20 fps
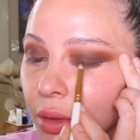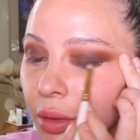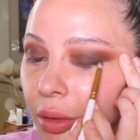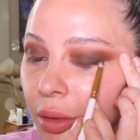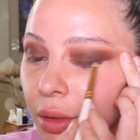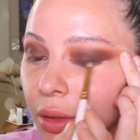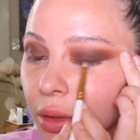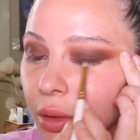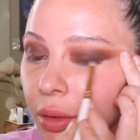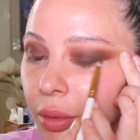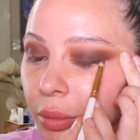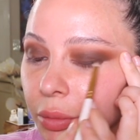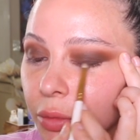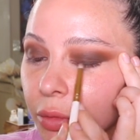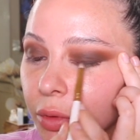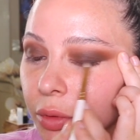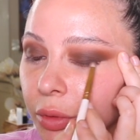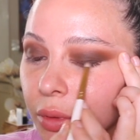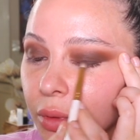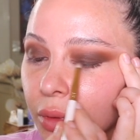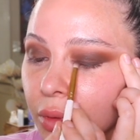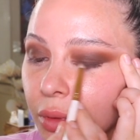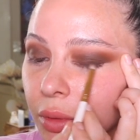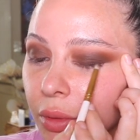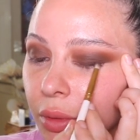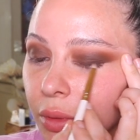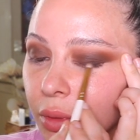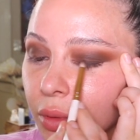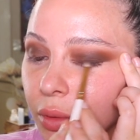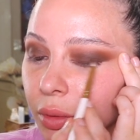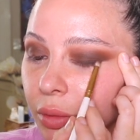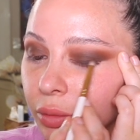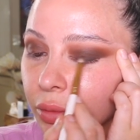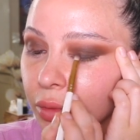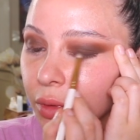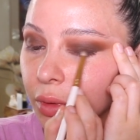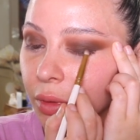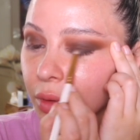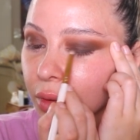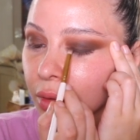And I'm just gonna go
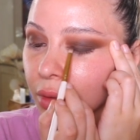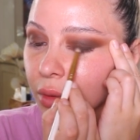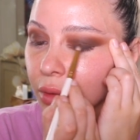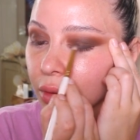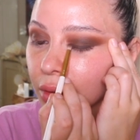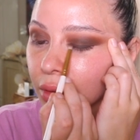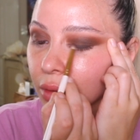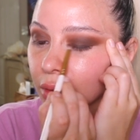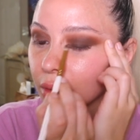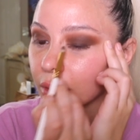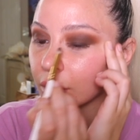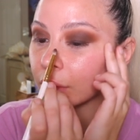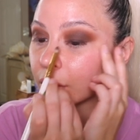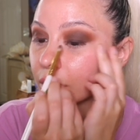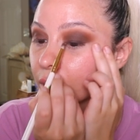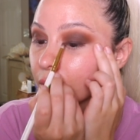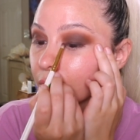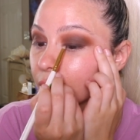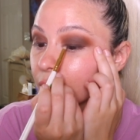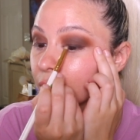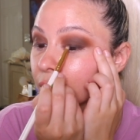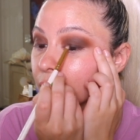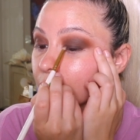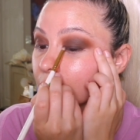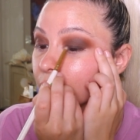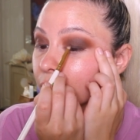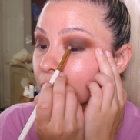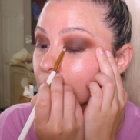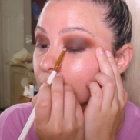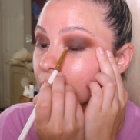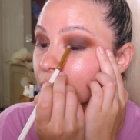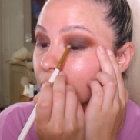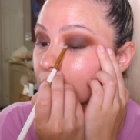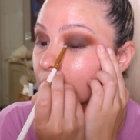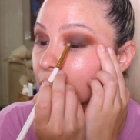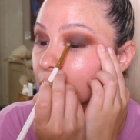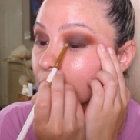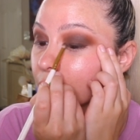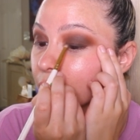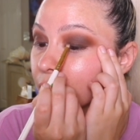over the
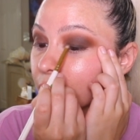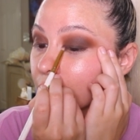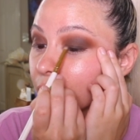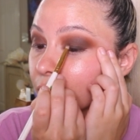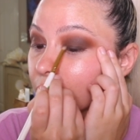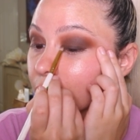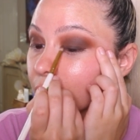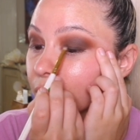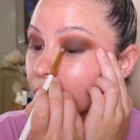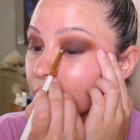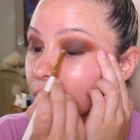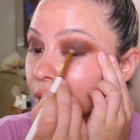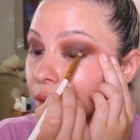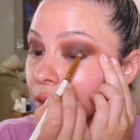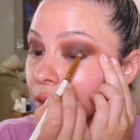lid here.